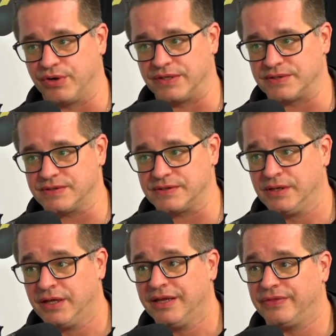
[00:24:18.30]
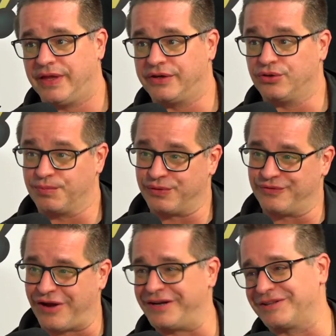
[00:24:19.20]
YouTube presence. Mm-hmm.
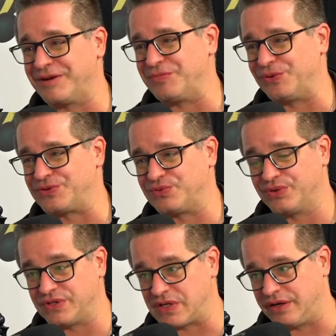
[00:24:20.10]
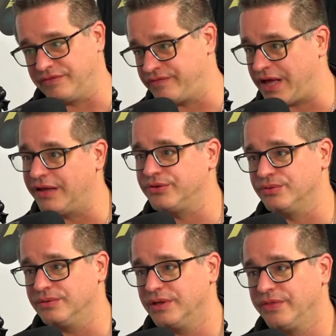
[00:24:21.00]
Then you're providing that person with a ton of
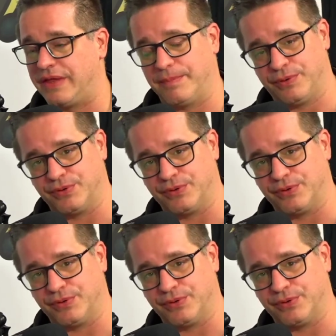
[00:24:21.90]
value.